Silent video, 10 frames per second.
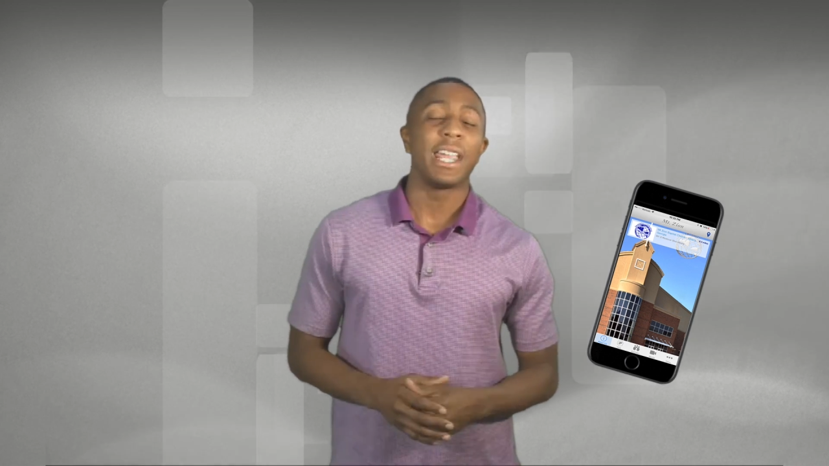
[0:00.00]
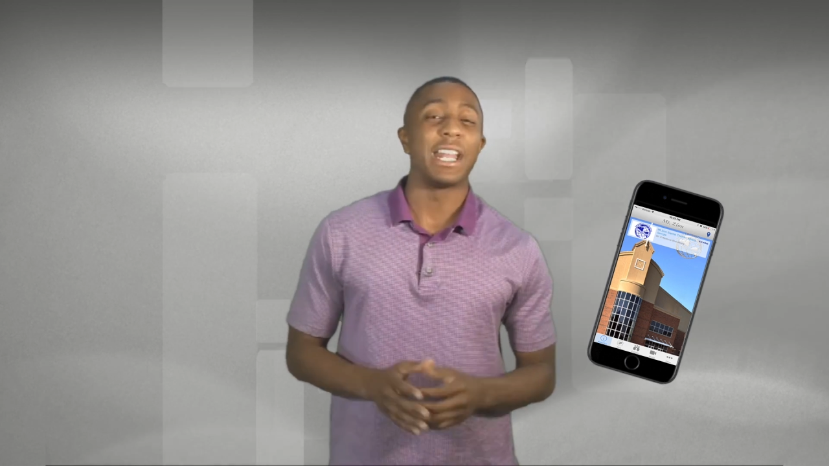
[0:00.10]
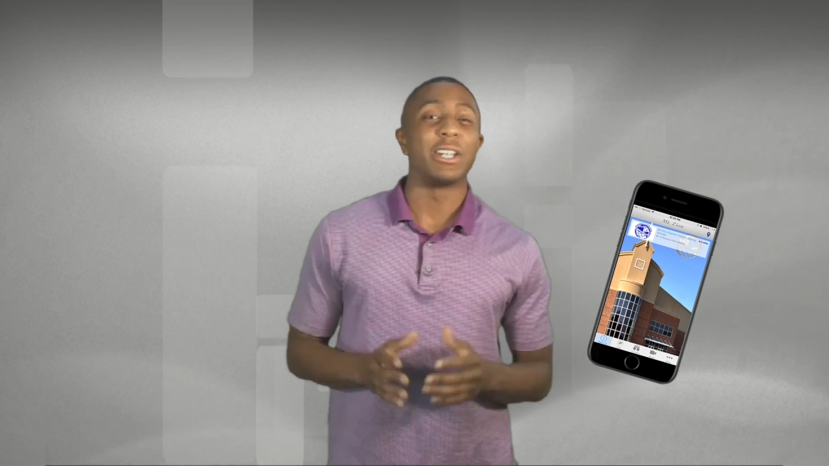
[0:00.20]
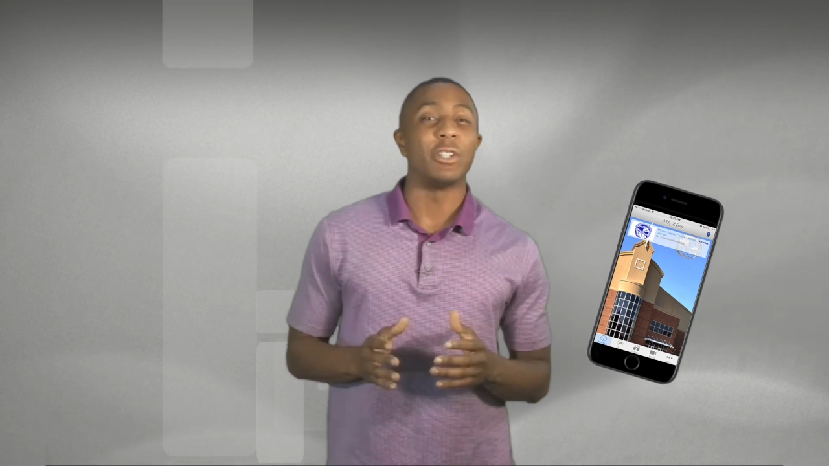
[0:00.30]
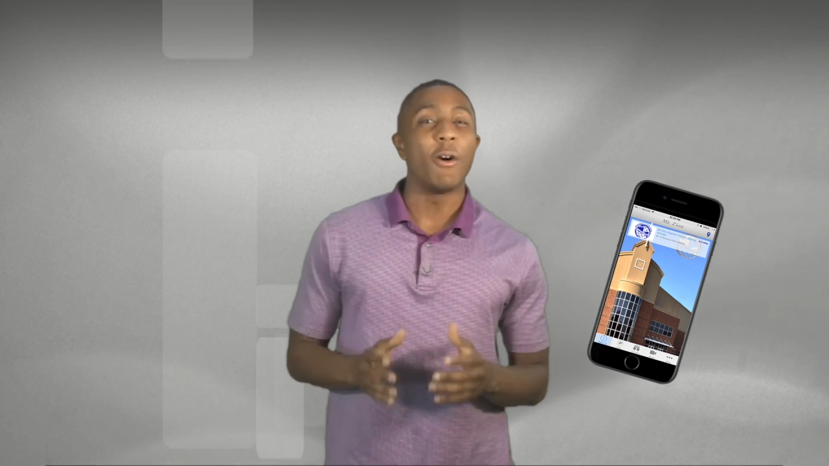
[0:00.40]

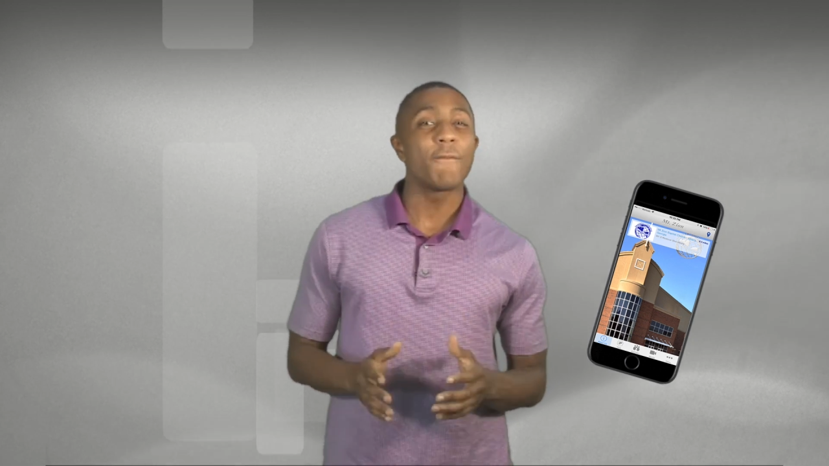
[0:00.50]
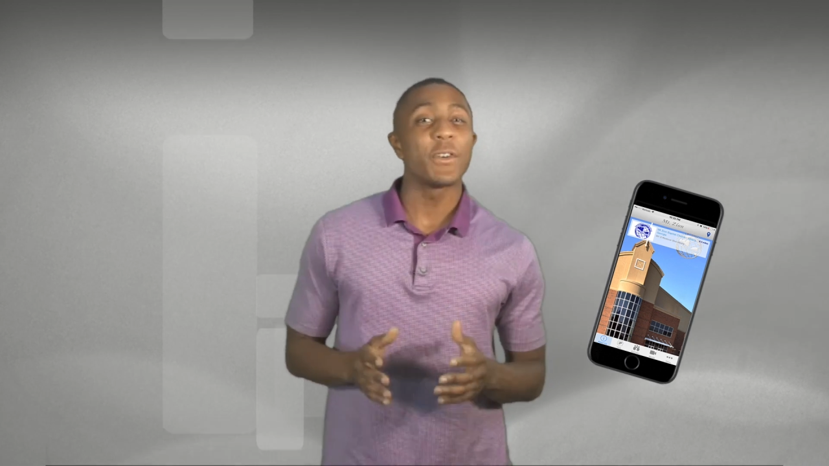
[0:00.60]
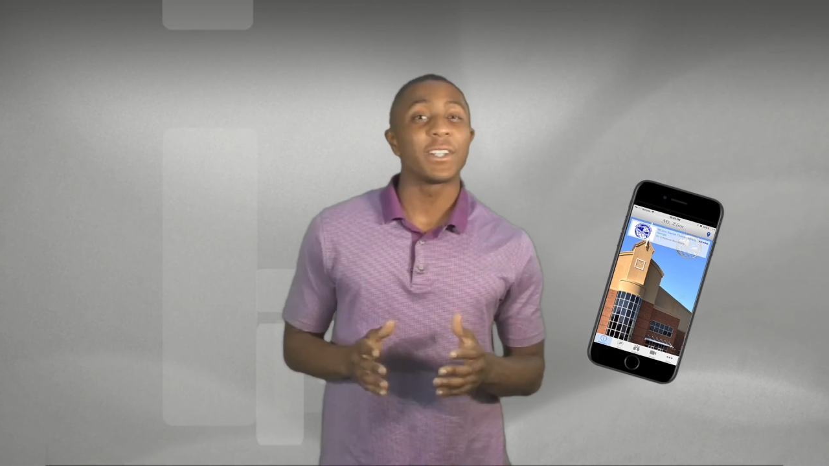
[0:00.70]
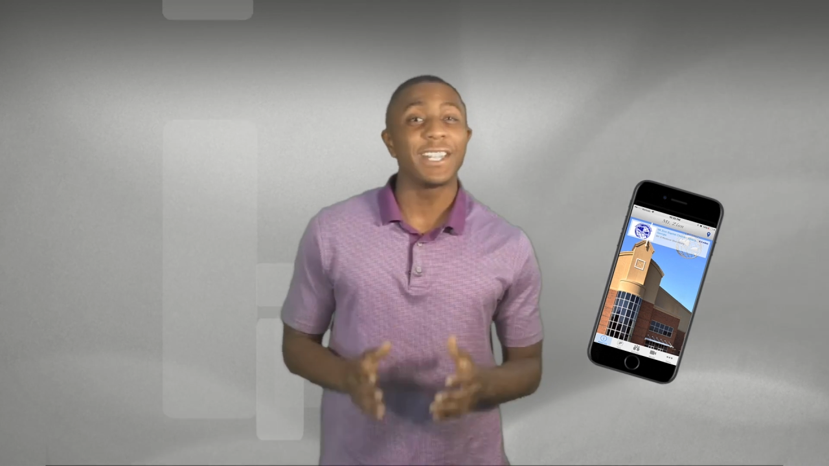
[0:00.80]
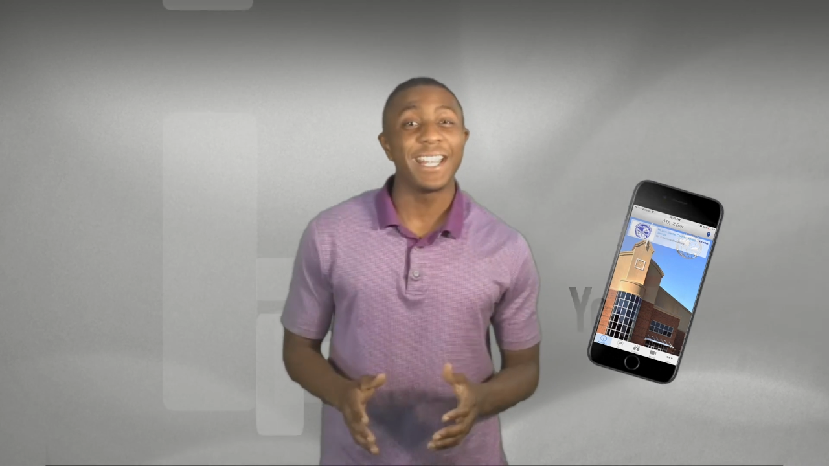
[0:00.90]
and don't
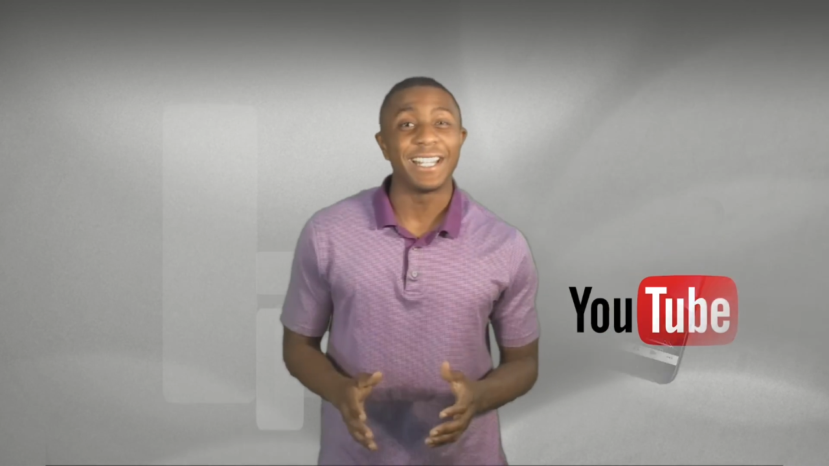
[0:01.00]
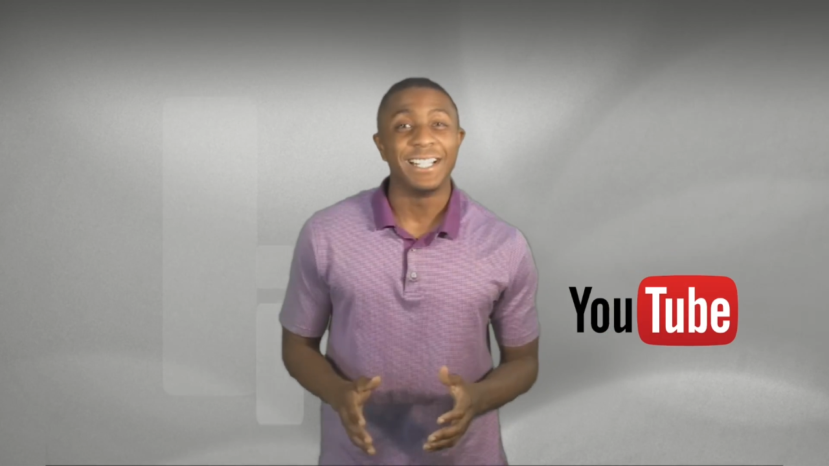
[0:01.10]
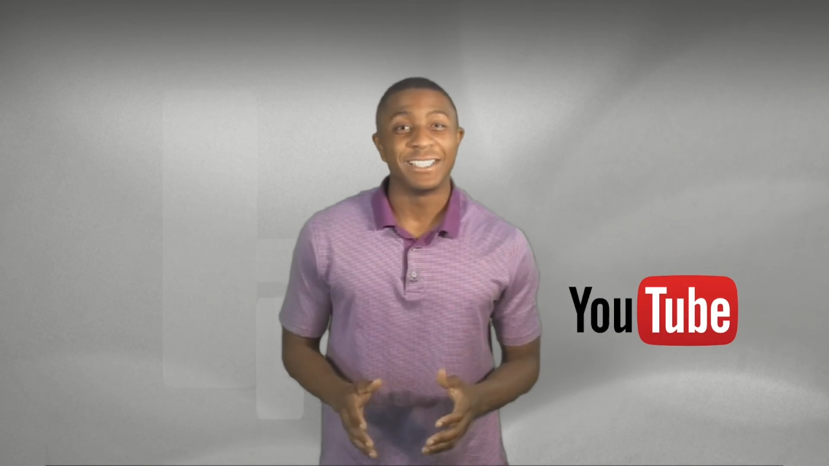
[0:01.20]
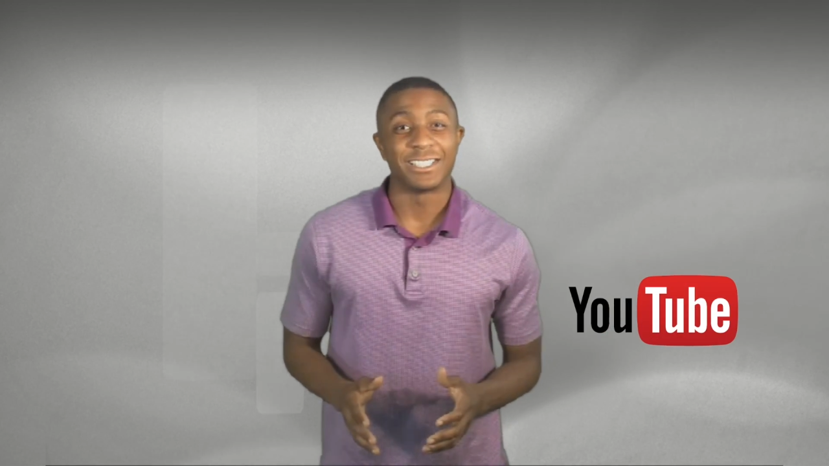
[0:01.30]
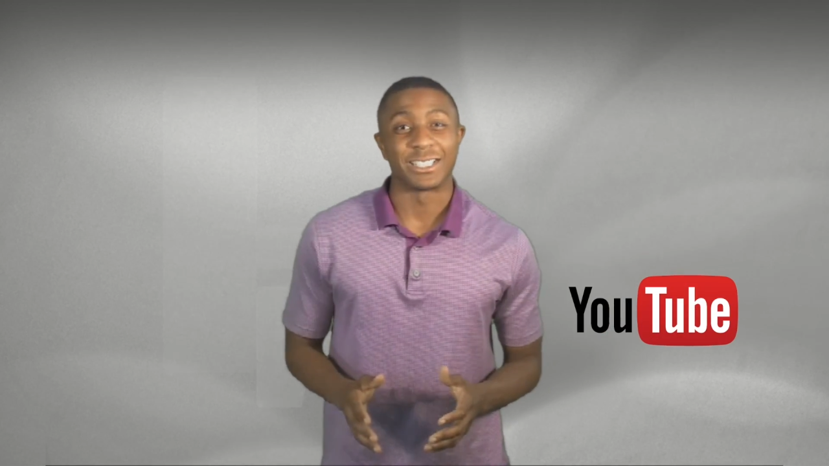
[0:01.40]
forget to